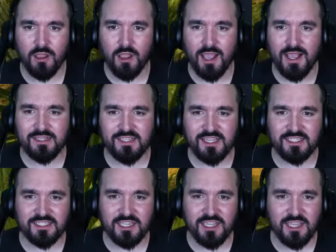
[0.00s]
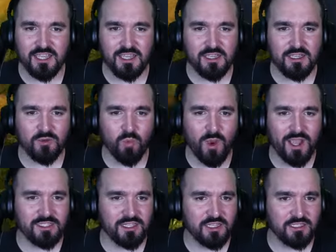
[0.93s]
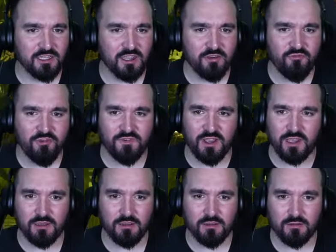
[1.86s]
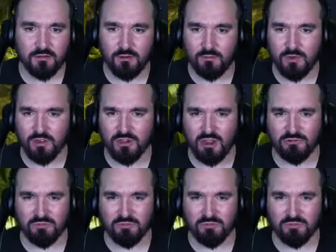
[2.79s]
Is this the way to the dirty river? Oh my god,